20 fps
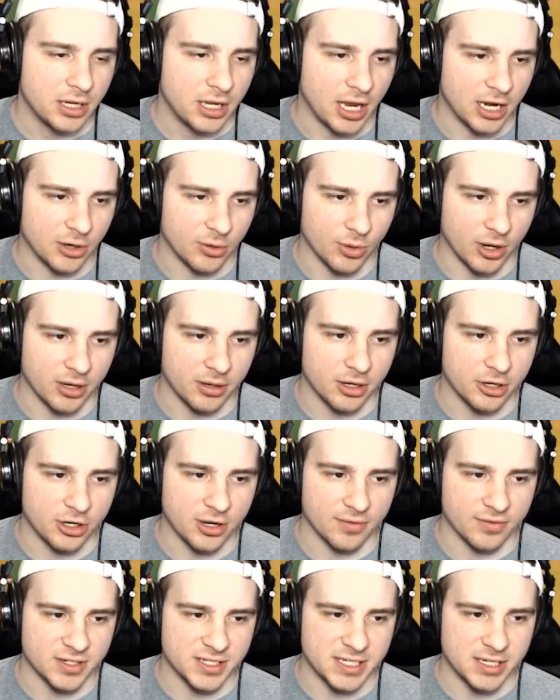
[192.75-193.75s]
Anyway, and you
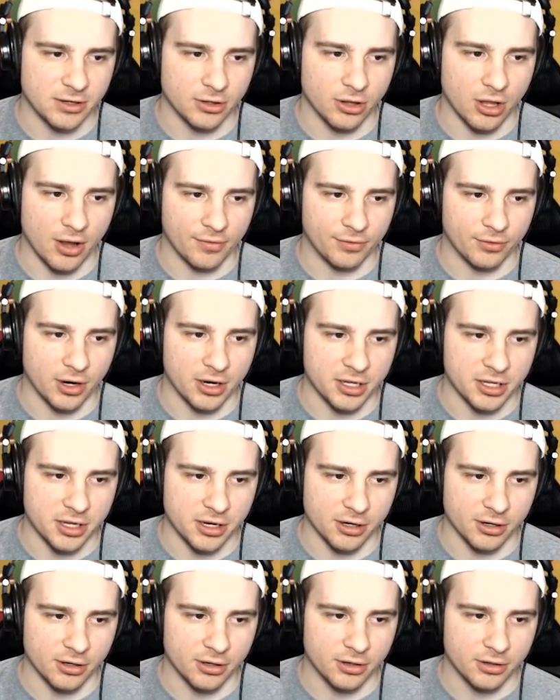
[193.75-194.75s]
have a seal off right
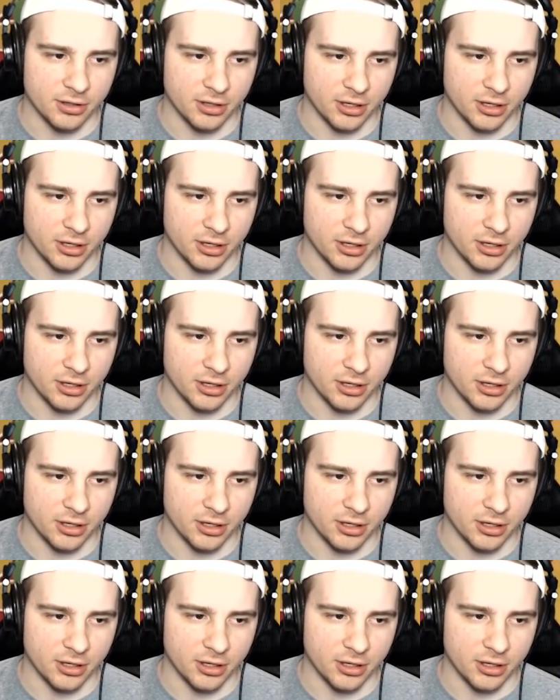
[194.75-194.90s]
here.